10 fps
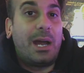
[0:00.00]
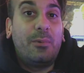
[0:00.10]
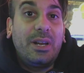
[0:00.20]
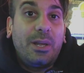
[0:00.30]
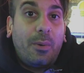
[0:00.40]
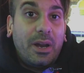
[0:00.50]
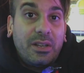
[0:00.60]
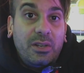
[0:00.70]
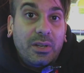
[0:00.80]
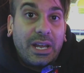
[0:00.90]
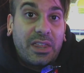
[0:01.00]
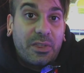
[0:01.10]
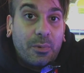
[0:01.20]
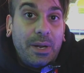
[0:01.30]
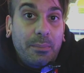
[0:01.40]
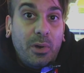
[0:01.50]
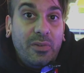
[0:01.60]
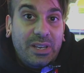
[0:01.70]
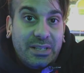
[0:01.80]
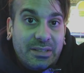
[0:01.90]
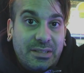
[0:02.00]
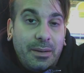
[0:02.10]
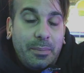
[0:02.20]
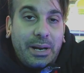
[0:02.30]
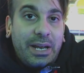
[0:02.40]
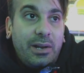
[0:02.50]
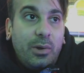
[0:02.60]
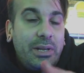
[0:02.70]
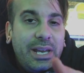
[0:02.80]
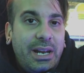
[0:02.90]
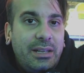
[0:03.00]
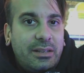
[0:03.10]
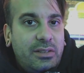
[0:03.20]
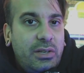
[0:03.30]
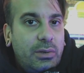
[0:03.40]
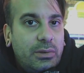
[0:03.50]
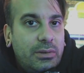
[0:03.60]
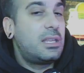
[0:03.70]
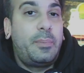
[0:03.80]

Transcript: I really wanted to do like three movies, but I can only get into two.